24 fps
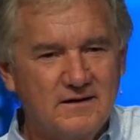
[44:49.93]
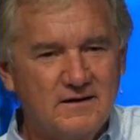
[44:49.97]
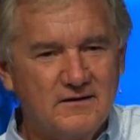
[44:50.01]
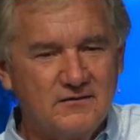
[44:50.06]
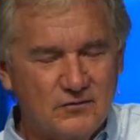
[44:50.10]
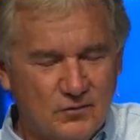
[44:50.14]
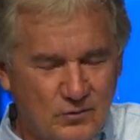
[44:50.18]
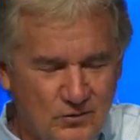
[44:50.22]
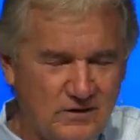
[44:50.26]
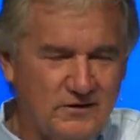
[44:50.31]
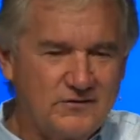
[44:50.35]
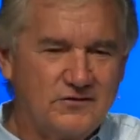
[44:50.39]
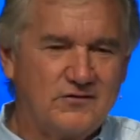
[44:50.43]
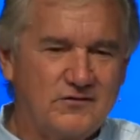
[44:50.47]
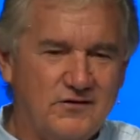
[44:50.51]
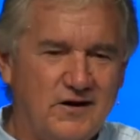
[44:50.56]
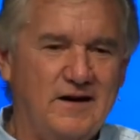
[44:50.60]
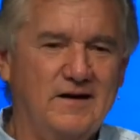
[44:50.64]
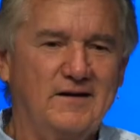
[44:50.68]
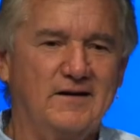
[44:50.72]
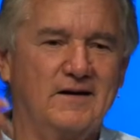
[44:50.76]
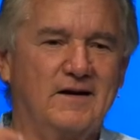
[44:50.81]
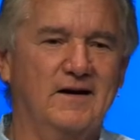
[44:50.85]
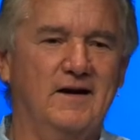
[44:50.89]
So let's
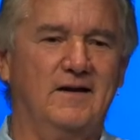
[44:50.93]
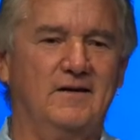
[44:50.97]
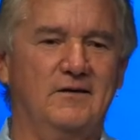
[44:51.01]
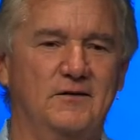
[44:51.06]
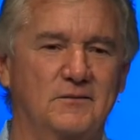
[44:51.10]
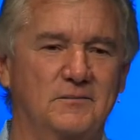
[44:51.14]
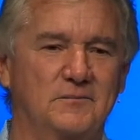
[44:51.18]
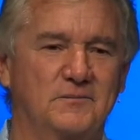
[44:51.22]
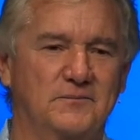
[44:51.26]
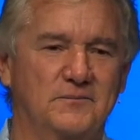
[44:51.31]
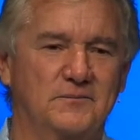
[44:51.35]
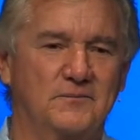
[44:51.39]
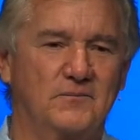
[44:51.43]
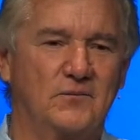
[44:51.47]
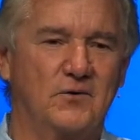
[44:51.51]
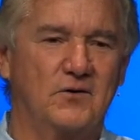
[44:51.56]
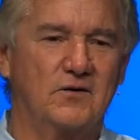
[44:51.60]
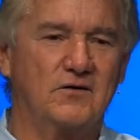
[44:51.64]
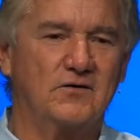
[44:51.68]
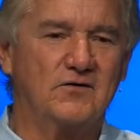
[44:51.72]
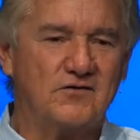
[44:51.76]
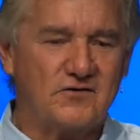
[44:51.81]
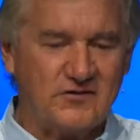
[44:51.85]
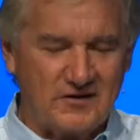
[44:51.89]
stand together. We're
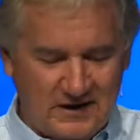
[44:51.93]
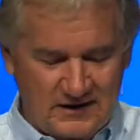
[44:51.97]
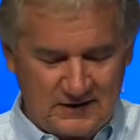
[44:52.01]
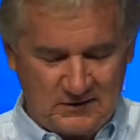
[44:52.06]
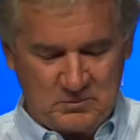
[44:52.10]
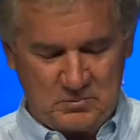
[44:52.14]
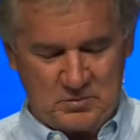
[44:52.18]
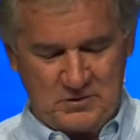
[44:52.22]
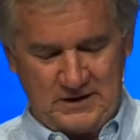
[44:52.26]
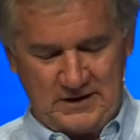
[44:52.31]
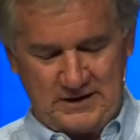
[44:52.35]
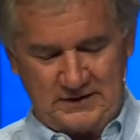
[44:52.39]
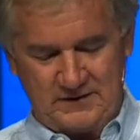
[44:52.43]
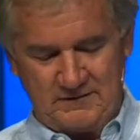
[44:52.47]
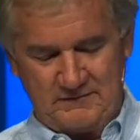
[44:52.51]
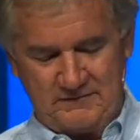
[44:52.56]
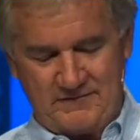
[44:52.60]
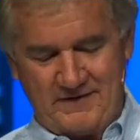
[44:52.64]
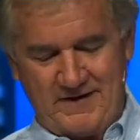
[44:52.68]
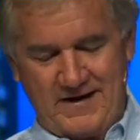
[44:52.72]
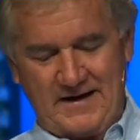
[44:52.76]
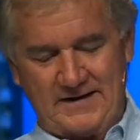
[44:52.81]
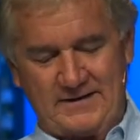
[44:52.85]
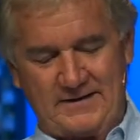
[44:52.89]
going to celebrate the
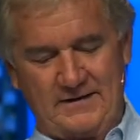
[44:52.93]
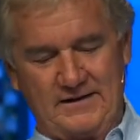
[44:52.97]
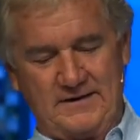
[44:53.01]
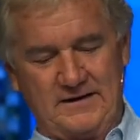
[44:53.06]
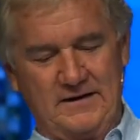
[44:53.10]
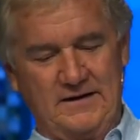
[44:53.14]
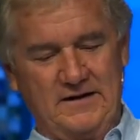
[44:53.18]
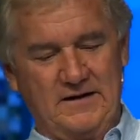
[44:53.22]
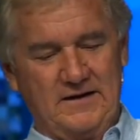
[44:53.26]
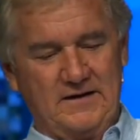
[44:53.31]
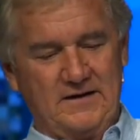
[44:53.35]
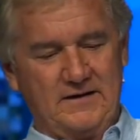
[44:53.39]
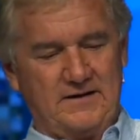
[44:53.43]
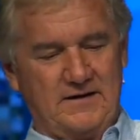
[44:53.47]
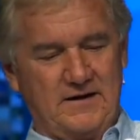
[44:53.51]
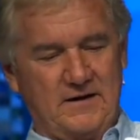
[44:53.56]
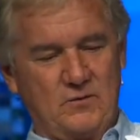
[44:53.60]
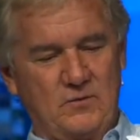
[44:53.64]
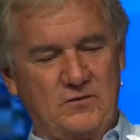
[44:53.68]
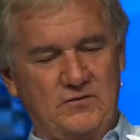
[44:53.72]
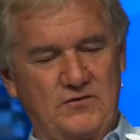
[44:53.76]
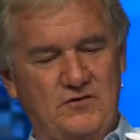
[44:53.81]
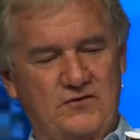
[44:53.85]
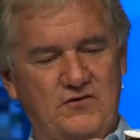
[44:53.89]
fact that there
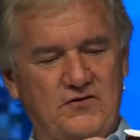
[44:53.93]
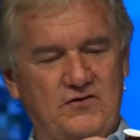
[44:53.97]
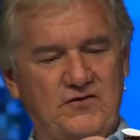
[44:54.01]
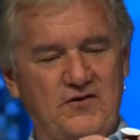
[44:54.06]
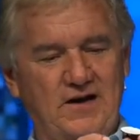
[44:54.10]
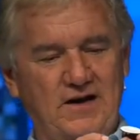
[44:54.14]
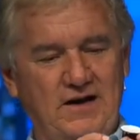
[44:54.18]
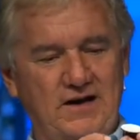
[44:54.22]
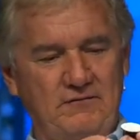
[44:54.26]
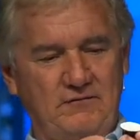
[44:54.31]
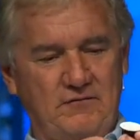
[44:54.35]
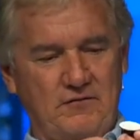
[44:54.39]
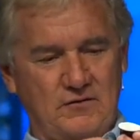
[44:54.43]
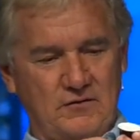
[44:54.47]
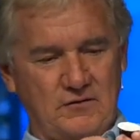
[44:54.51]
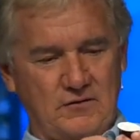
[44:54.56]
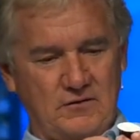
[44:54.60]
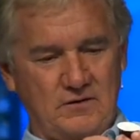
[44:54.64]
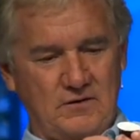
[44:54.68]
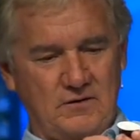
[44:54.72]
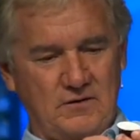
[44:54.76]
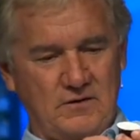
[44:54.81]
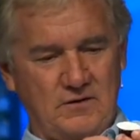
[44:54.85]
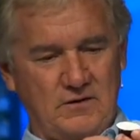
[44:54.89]
was a Savior